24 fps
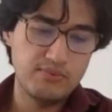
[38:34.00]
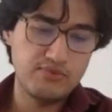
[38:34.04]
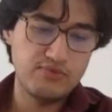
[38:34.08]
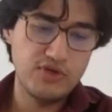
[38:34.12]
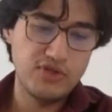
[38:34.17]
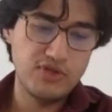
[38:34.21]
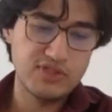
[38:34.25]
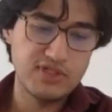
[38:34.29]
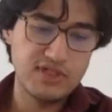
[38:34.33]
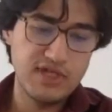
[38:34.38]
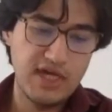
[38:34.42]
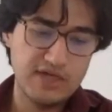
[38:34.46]

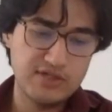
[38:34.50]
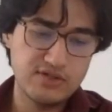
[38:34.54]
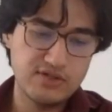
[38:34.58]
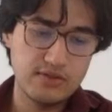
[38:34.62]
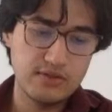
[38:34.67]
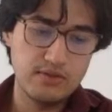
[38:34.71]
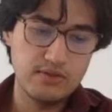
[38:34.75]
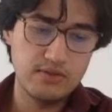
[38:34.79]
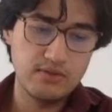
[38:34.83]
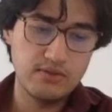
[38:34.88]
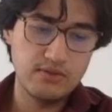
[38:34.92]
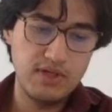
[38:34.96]
for
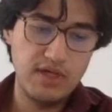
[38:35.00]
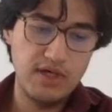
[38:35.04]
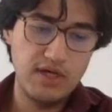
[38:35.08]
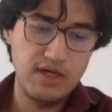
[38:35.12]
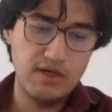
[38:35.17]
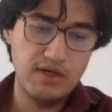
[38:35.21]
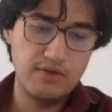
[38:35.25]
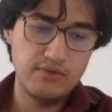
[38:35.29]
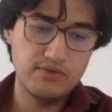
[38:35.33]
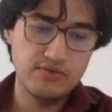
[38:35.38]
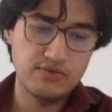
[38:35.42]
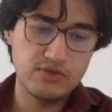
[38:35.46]
international
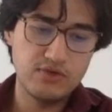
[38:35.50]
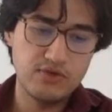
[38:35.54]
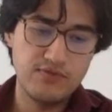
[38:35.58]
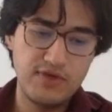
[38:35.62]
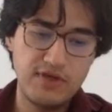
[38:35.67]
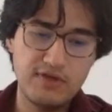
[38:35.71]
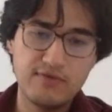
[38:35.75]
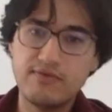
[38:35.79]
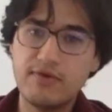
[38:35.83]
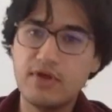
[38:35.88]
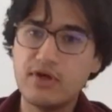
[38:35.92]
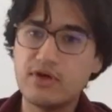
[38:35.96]
sort of
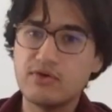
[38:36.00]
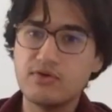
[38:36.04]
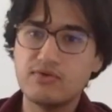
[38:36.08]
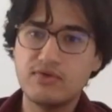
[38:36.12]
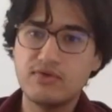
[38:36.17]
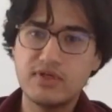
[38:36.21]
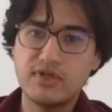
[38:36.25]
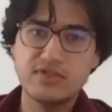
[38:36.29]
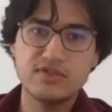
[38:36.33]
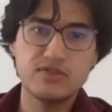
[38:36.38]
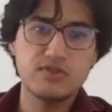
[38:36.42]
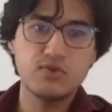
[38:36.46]

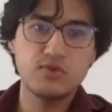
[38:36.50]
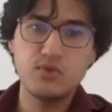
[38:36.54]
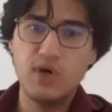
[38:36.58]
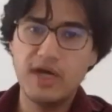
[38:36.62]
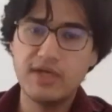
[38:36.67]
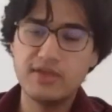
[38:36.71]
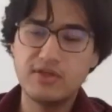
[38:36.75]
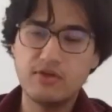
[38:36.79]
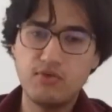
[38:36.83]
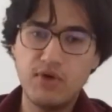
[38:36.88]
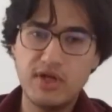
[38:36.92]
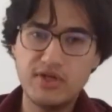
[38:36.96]
influx through
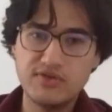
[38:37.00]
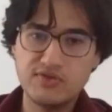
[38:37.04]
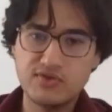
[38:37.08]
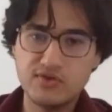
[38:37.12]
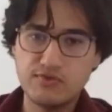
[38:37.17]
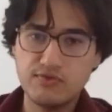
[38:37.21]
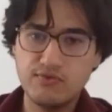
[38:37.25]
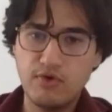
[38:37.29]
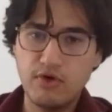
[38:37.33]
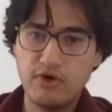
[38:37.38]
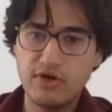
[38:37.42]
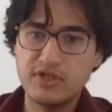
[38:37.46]
either
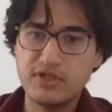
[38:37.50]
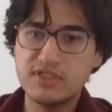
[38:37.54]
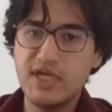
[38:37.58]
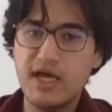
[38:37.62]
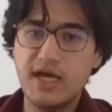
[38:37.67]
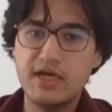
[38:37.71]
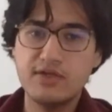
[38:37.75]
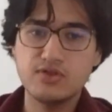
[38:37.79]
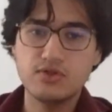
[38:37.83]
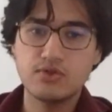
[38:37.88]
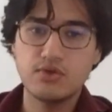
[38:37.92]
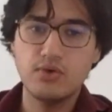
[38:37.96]
raising foreign
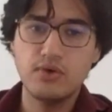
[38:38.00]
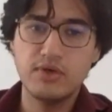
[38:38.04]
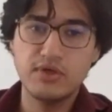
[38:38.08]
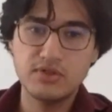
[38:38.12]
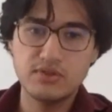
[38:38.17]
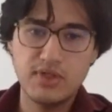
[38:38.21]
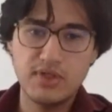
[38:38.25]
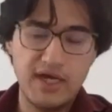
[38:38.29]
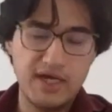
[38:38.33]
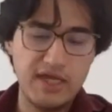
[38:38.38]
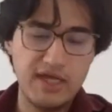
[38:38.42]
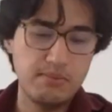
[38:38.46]
debt or going
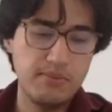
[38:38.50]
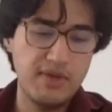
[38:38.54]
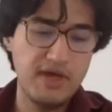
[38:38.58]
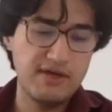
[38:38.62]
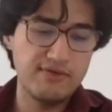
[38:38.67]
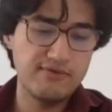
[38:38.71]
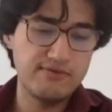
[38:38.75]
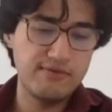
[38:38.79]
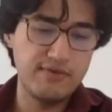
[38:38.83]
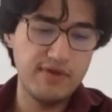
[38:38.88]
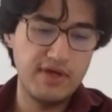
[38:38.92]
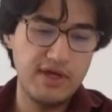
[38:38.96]
to the
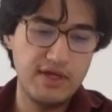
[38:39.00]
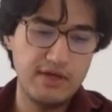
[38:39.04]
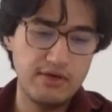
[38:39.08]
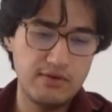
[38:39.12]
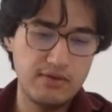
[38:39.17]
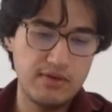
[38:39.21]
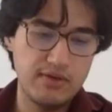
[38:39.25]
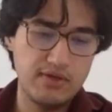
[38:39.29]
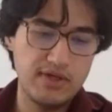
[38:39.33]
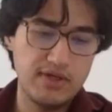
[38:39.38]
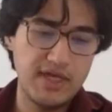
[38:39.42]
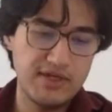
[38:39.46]
IMF
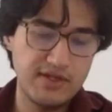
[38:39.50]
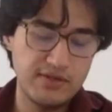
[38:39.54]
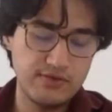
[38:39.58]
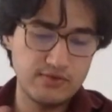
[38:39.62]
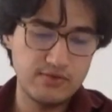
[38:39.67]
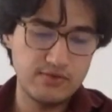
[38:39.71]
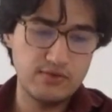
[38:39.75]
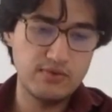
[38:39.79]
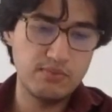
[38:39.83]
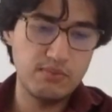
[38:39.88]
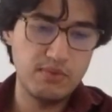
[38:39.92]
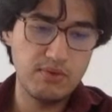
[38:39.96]
and
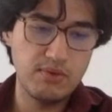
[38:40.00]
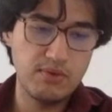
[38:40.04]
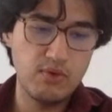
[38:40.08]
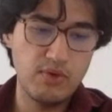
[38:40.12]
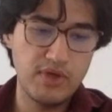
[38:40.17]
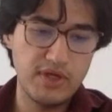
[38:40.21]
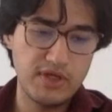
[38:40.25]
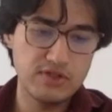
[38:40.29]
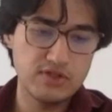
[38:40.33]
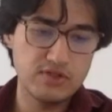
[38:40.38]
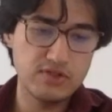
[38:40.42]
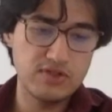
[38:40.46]

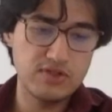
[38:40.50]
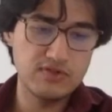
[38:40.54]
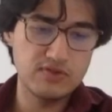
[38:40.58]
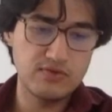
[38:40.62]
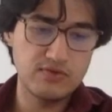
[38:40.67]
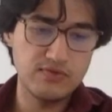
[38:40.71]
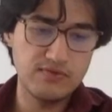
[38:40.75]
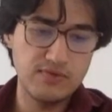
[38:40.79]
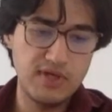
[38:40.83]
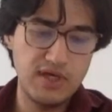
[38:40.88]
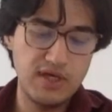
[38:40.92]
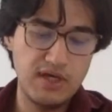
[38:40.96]
going into the
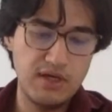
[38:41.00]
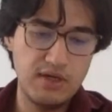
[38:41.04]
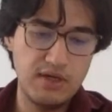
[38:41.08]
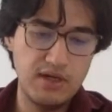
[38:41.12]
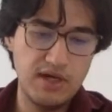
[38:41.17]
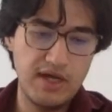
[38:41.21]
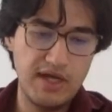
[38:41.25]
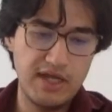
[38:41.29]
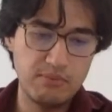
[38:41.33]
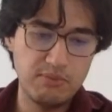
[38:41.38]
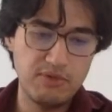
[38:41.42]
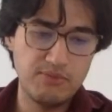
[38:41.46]
sort
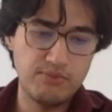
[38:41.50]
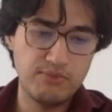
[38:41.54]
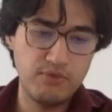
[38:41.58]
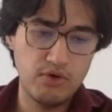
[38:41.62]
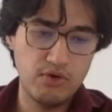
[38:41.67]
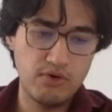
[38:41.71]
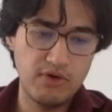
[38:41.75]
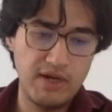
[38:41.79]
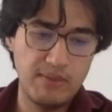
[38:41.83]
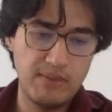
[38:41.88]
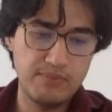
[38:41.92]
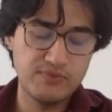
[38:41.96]
of, IMF
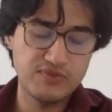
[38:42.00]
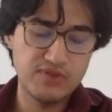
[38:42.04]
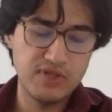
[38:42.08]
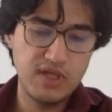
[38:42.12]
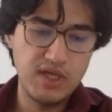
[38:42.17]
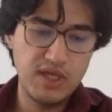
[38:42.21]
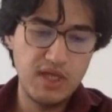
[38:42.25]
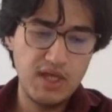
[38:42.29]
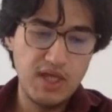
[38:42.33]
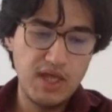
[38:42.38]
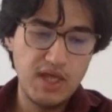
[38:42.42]
programs.